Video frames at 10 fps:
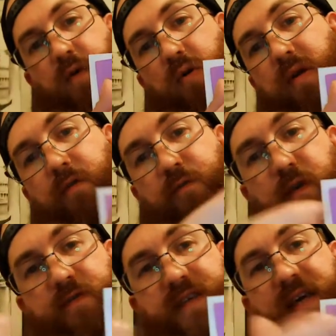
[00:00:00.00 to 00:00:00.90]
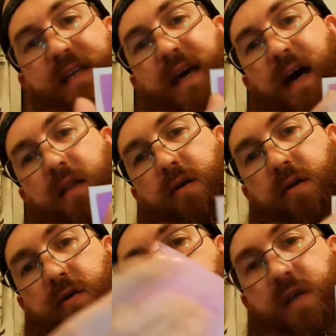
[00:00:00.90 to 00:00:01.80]
of only
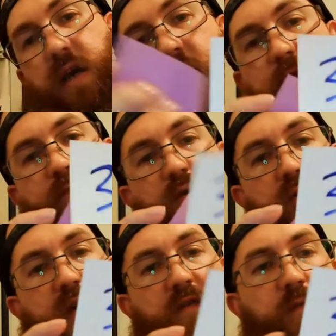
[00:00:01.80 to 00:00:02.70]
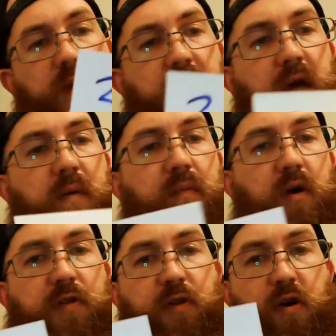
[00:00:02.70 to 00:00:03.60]
$15 if you give me
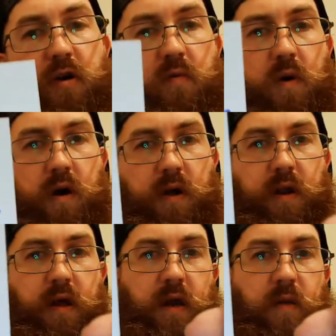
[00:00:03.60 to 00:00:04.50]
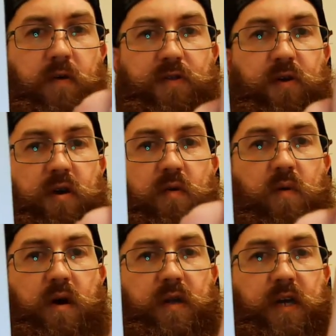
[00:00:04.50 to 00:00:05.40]
number 31. Number
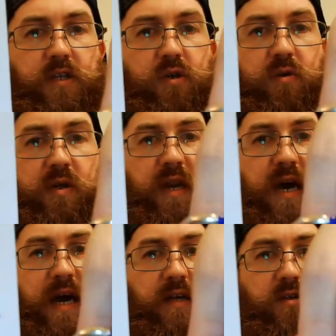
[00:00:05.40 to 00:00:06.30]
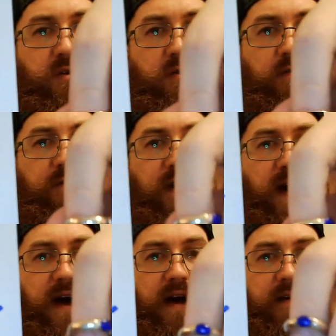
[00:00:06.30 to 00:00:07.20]
31 gets you the
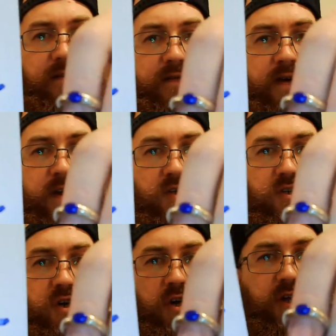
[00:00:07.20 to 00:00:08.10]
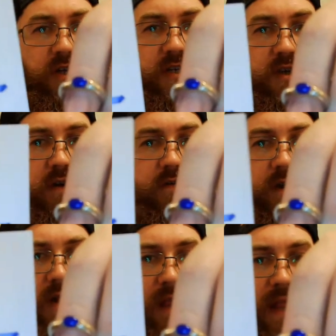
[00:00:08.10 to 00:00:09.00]
925 sterling
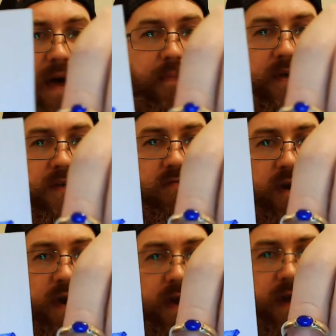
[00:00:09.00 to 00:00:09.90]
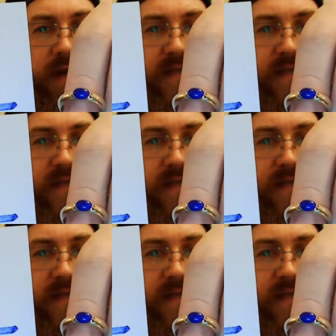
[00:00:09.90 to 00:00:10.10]
silver lapis ring